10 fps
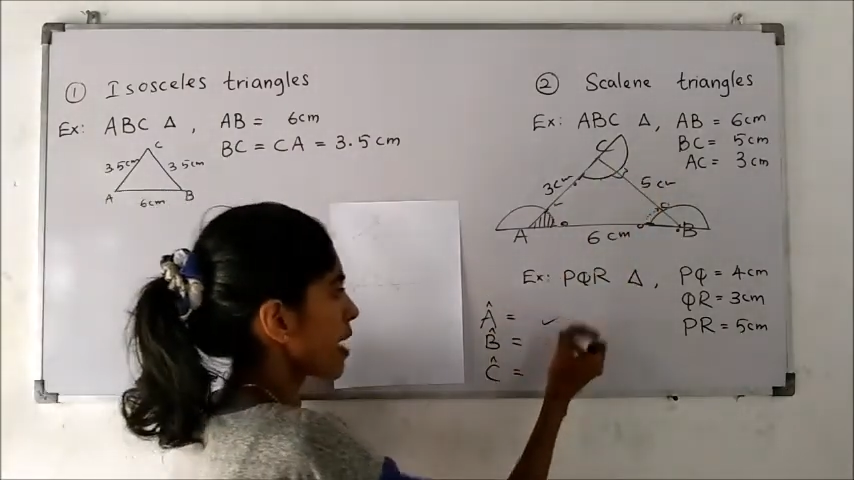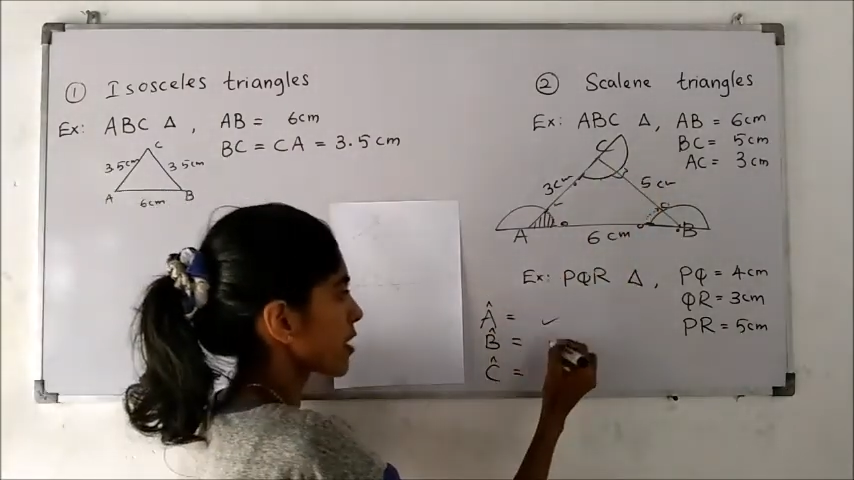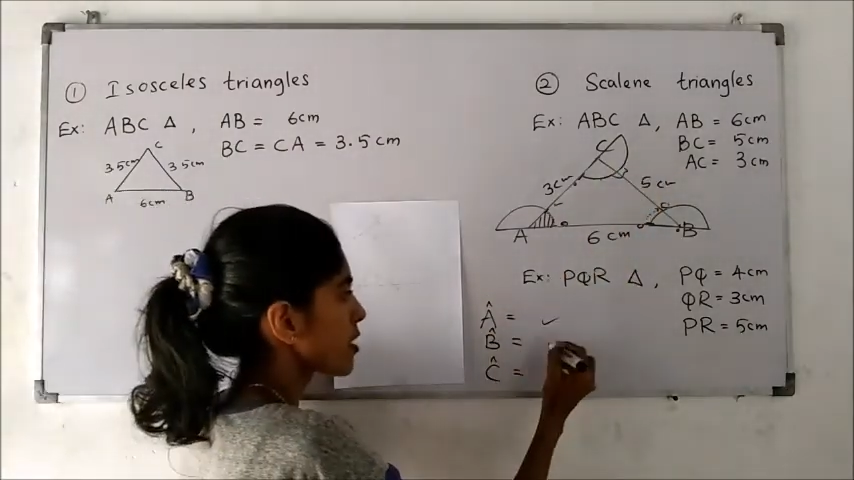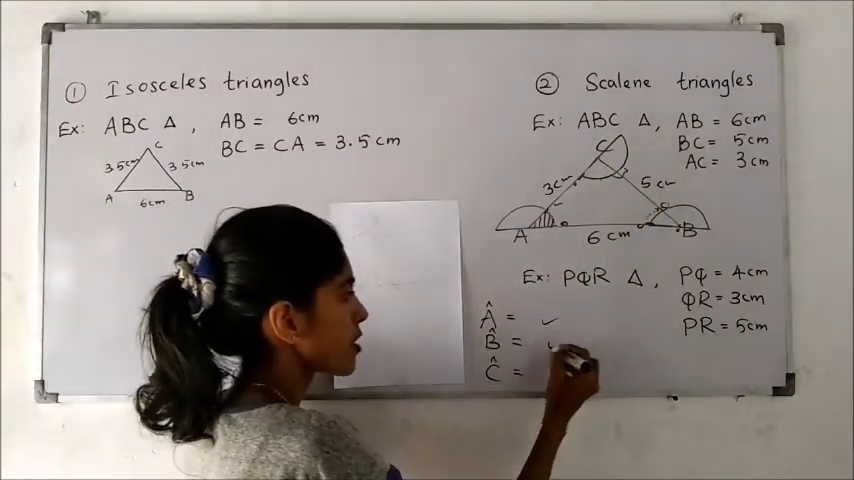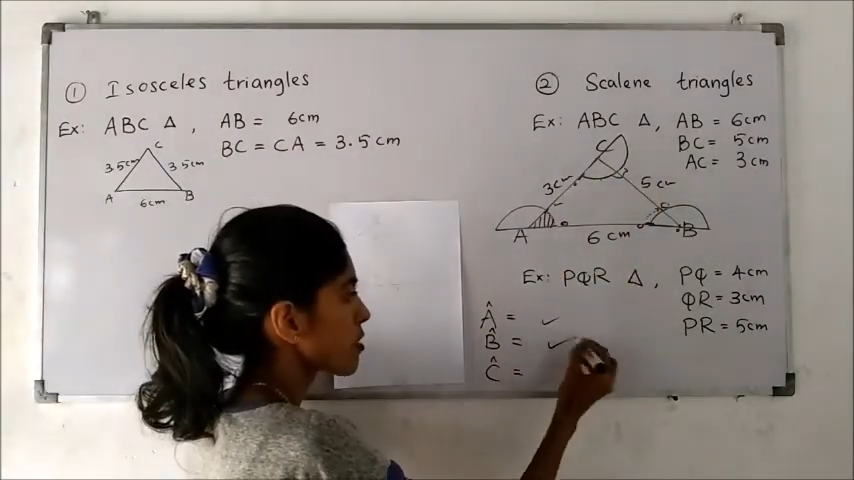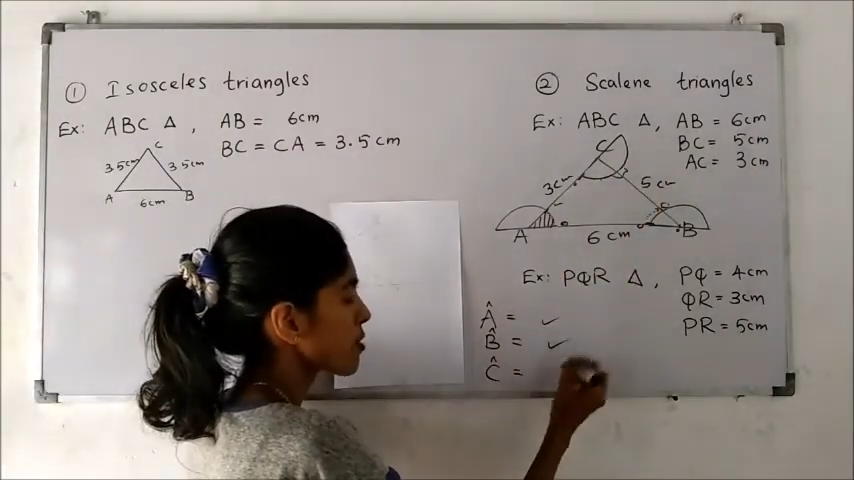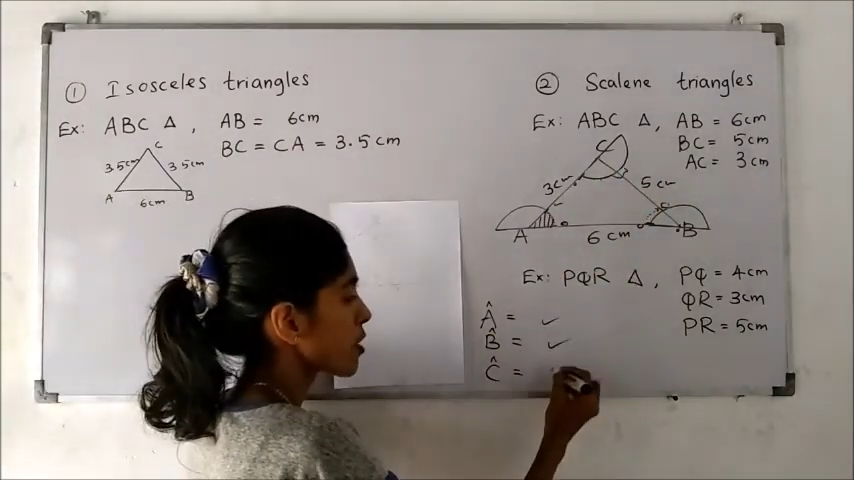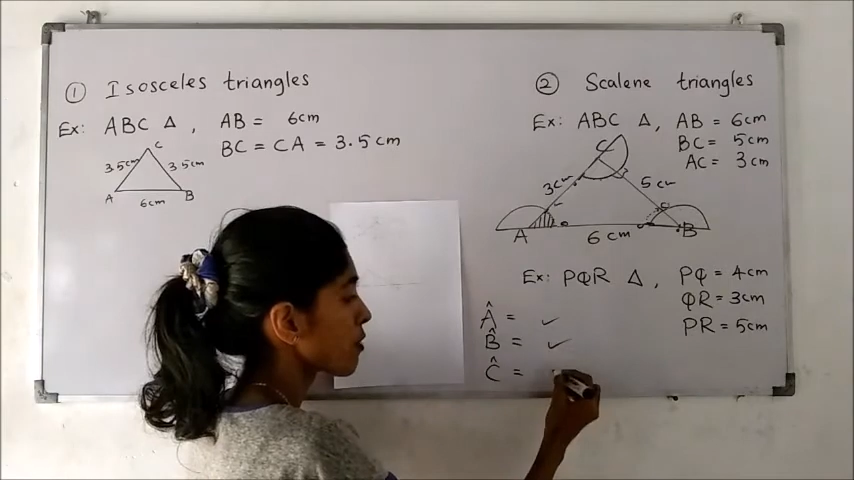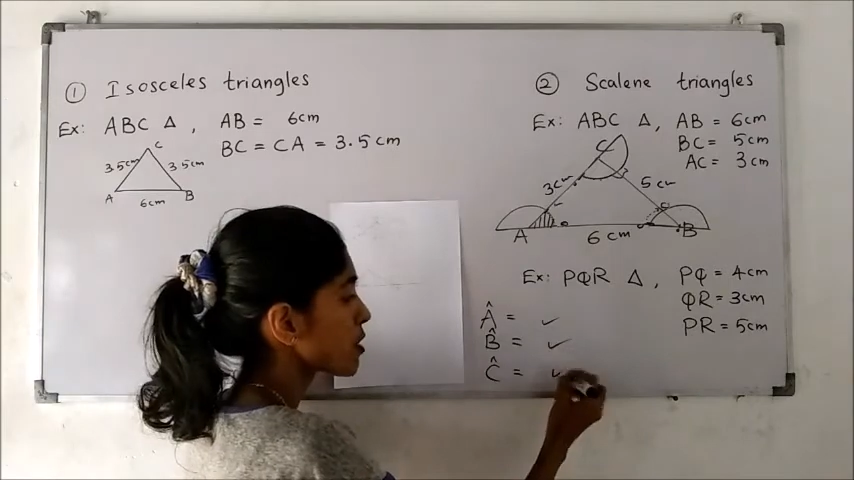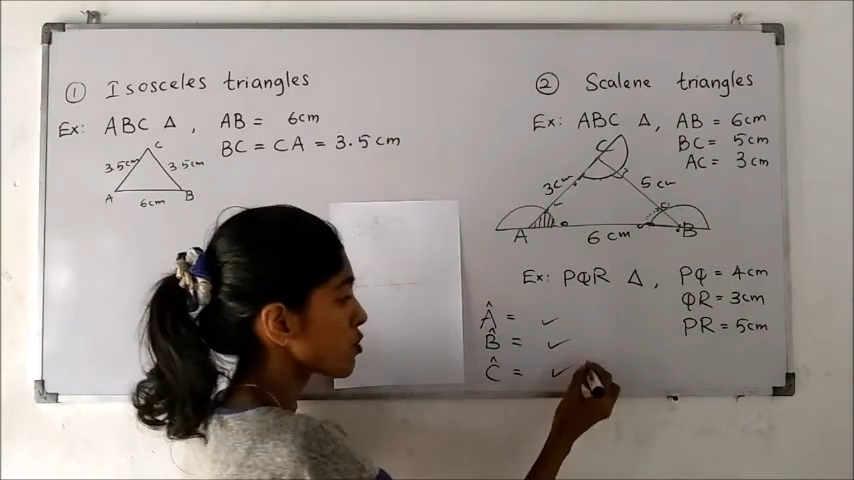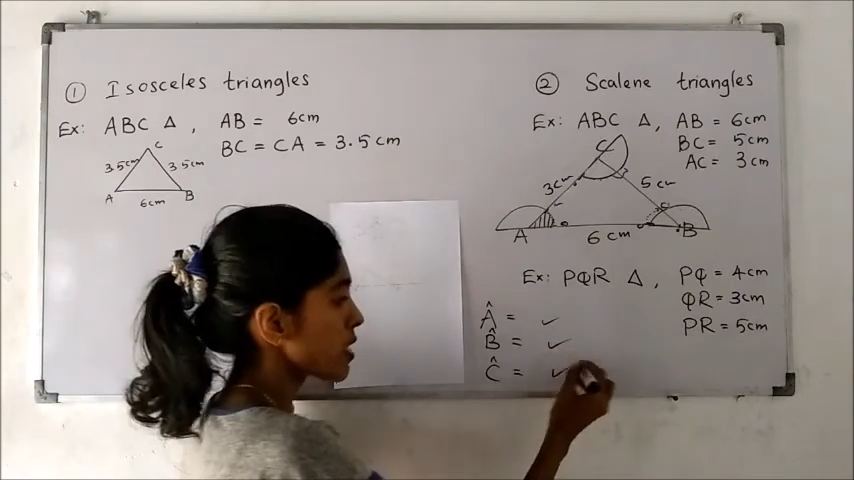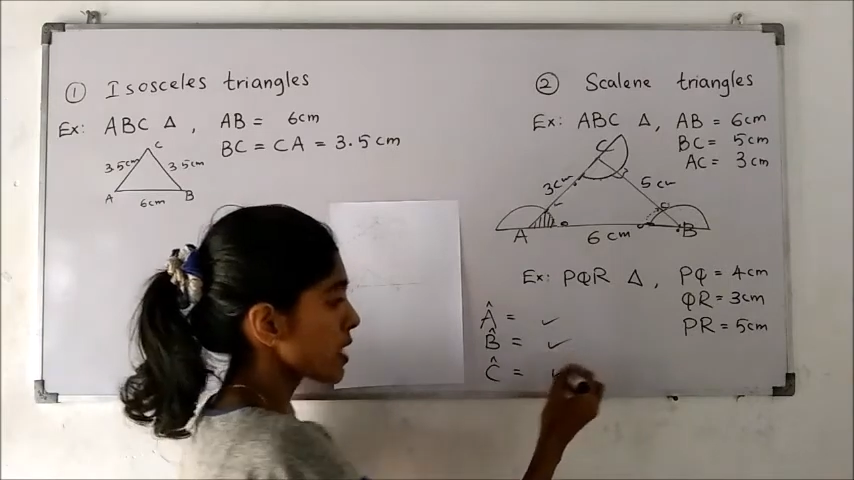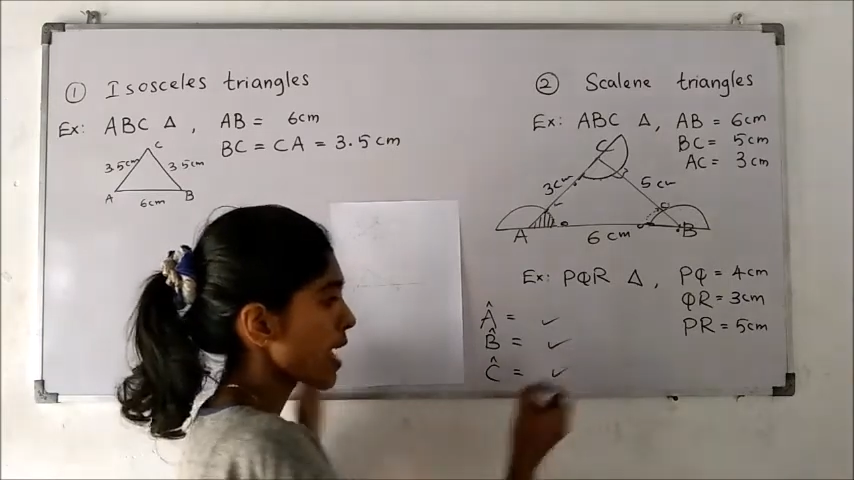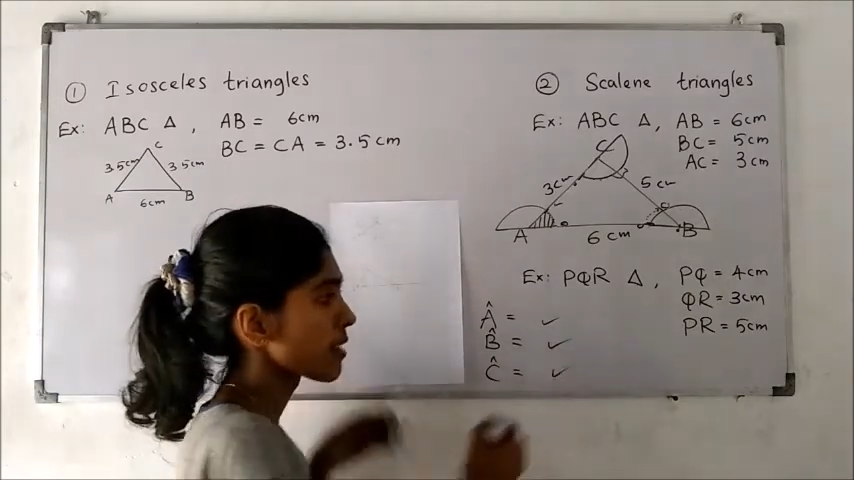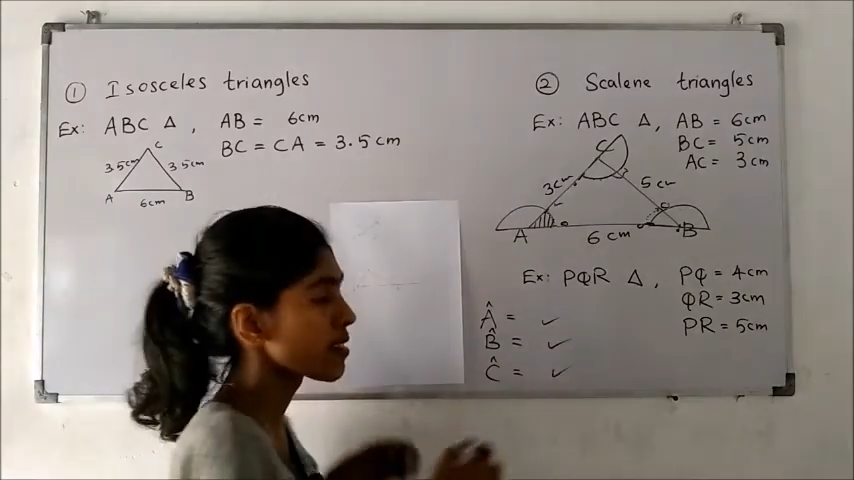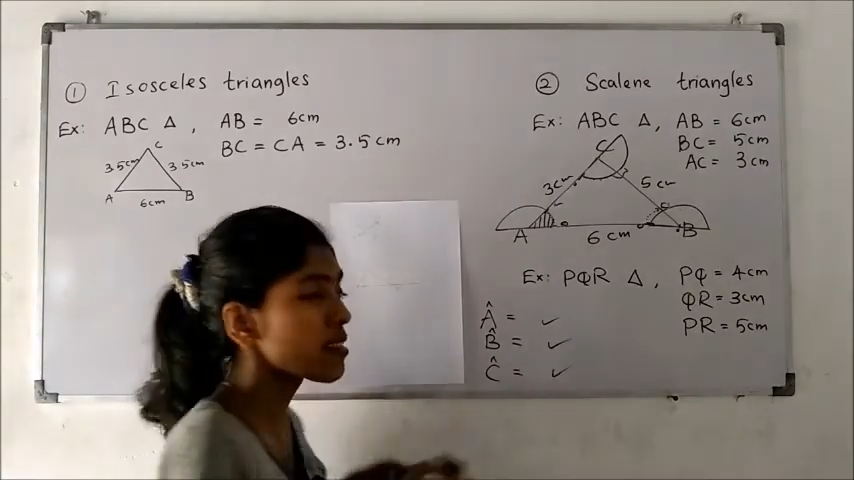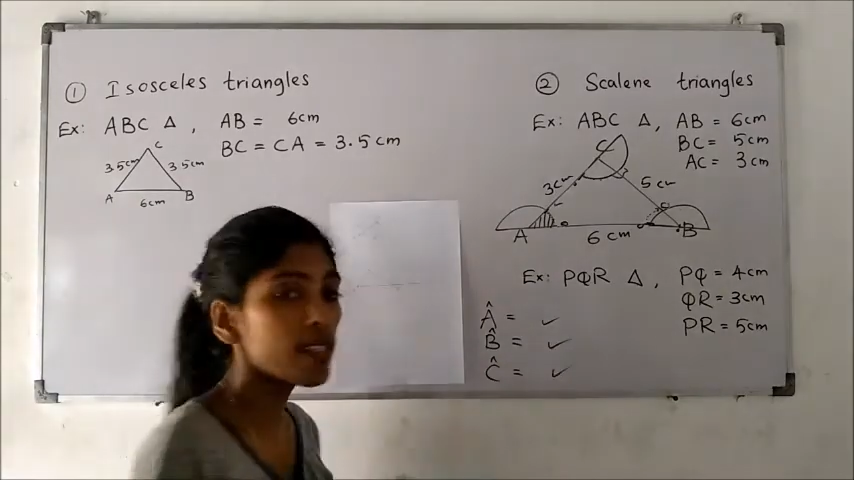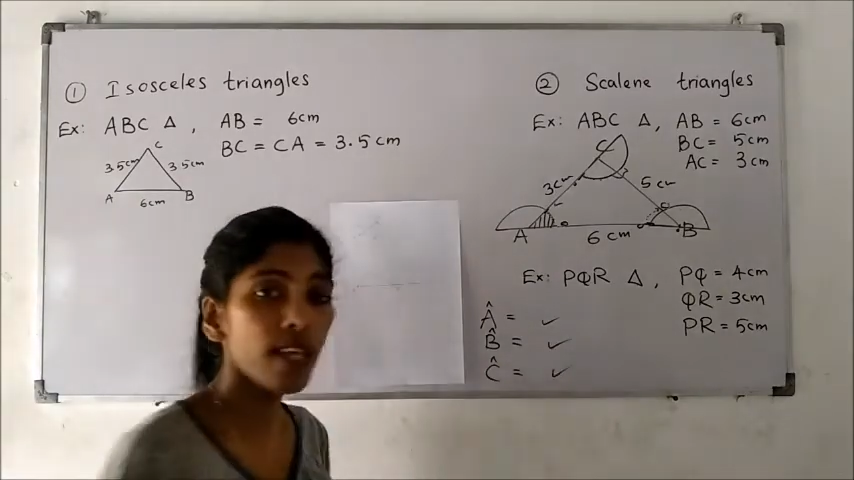magnitudes of the 3 angles,